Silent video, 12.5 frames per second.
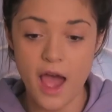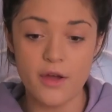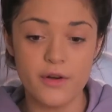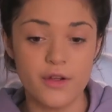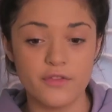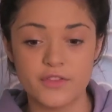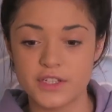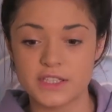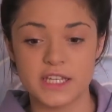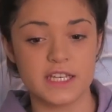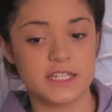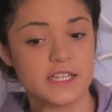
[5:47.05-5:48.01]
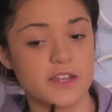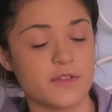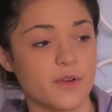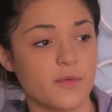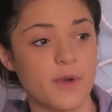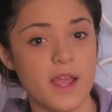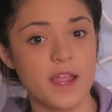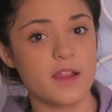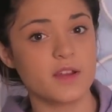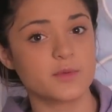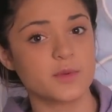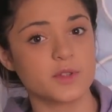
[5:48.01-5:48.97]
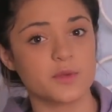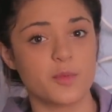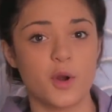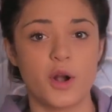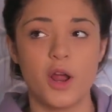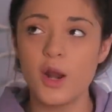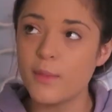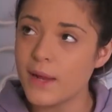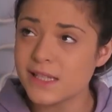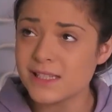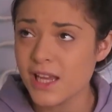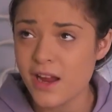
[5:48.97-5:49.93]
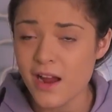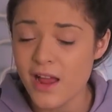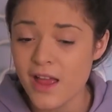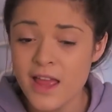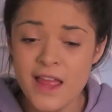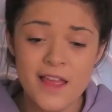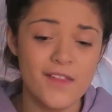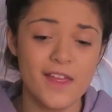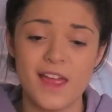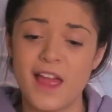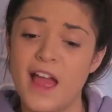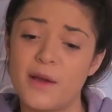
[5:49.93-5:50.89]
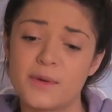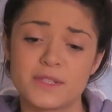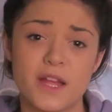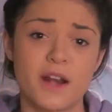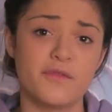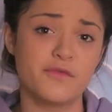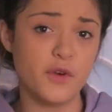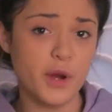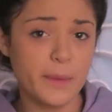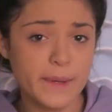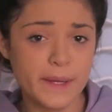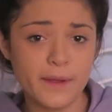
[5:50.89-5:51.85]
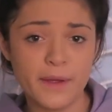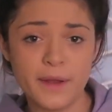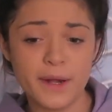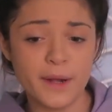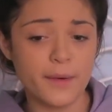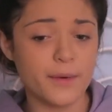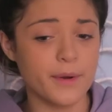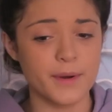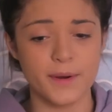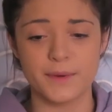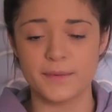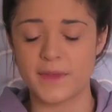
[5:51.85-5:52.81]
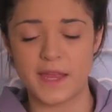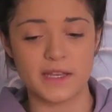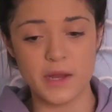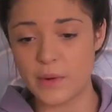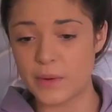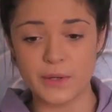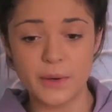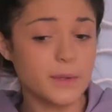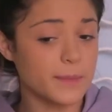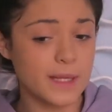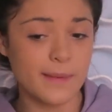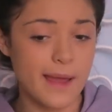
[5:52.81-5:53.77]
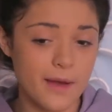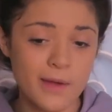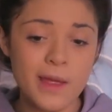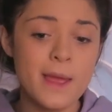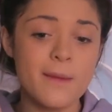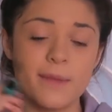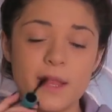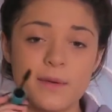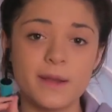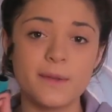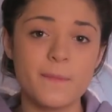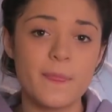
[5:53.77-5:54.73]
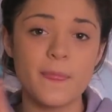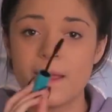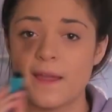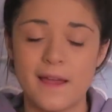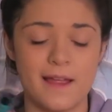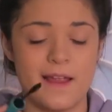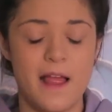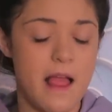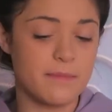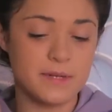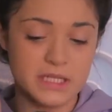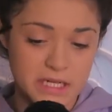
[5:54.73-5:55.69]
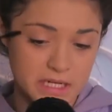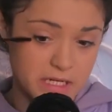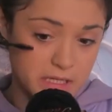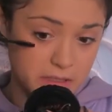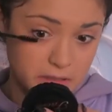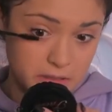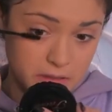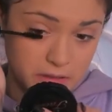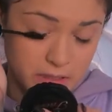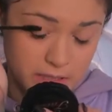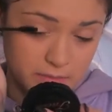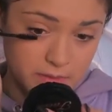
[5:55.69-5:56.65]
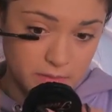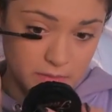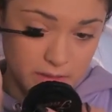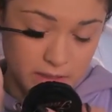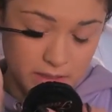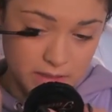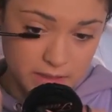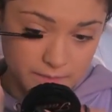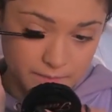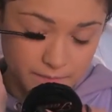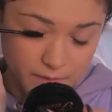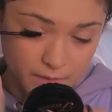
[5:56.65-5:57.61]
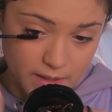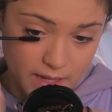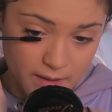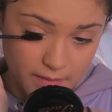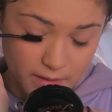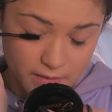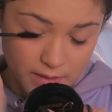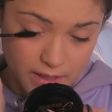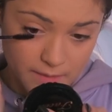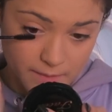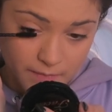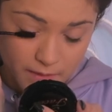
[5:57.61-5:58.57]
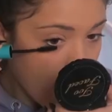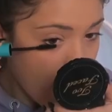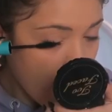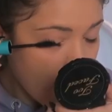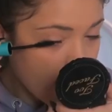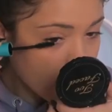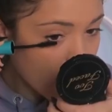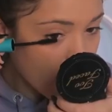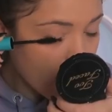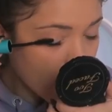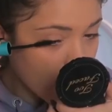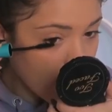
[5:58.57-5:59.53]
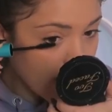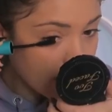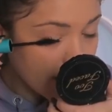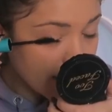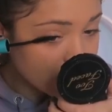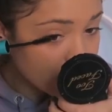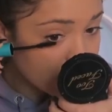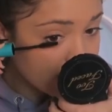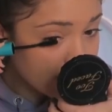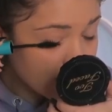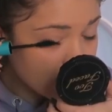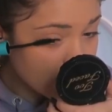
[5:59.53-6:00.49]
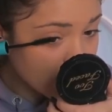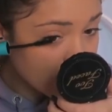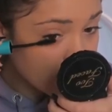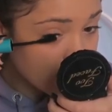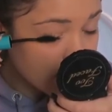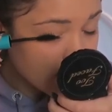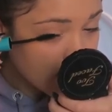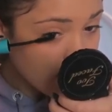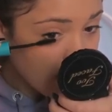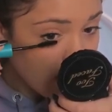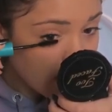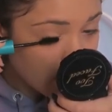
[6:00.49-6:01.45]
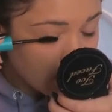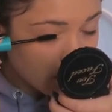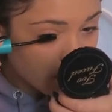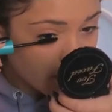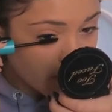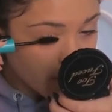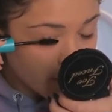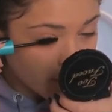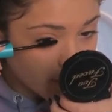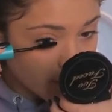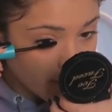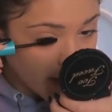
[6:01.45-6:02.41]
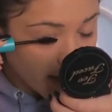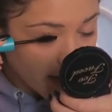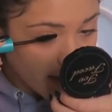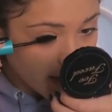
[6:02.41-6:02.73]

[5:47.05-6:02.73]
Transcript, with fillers: I don't know if there's like a secret way you're supposed to put on mascara that I was not informed on or like no one told me about. But you know what? I'm just gonna keep doing this the way I've been doing it. I got eyelash extensions. Sort of ruined my